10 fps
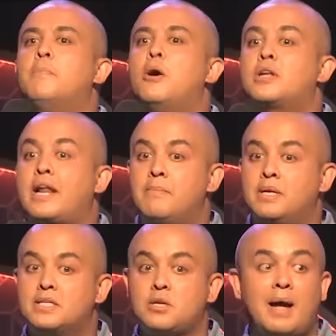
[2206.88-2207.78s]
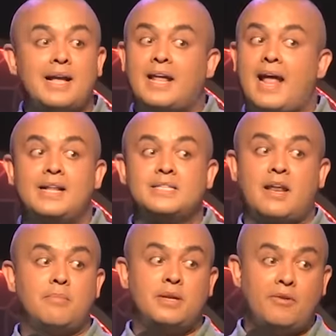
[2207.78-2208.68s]
about remedies. So my granny's
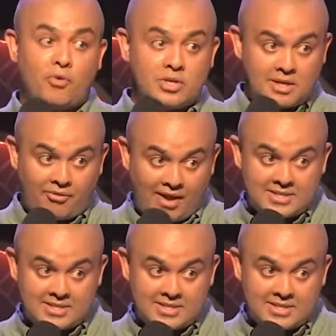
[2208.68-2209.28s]
remedy for was jy